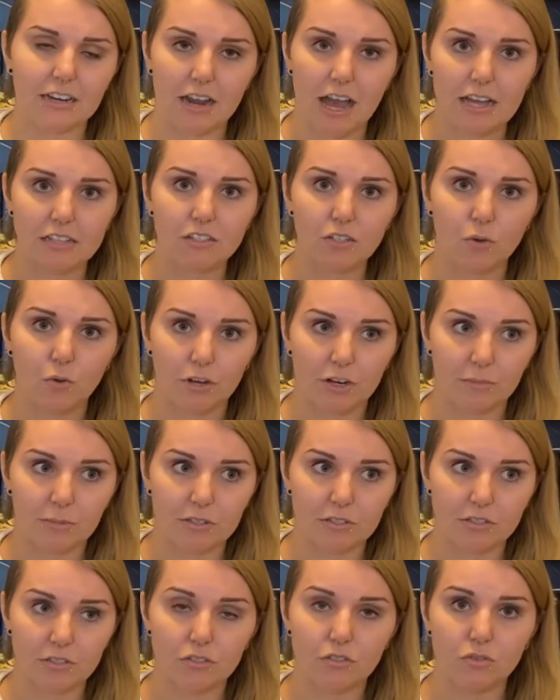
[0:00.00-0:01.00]
as a queer
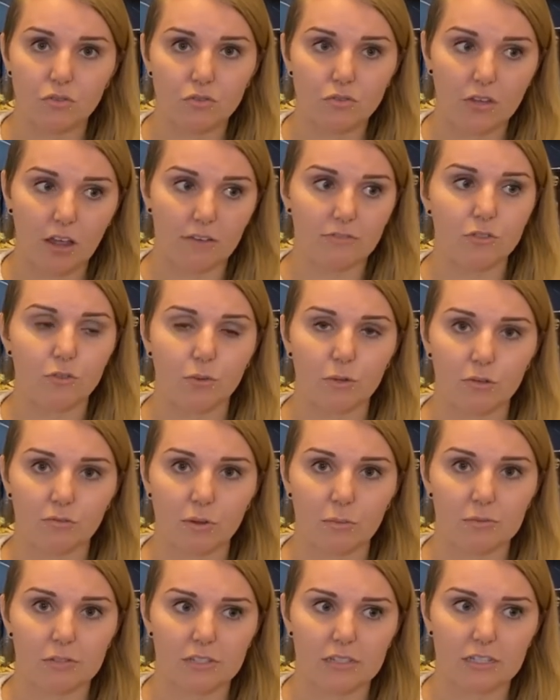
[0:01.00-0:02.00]
person who loves queer
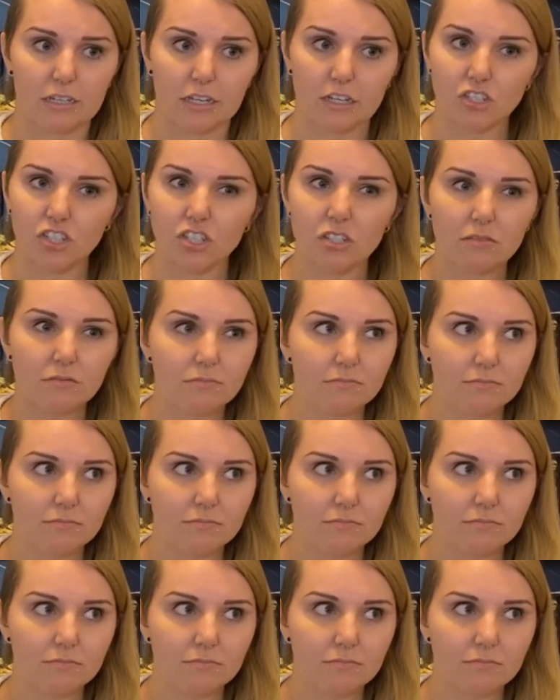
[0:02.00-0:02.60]
representation,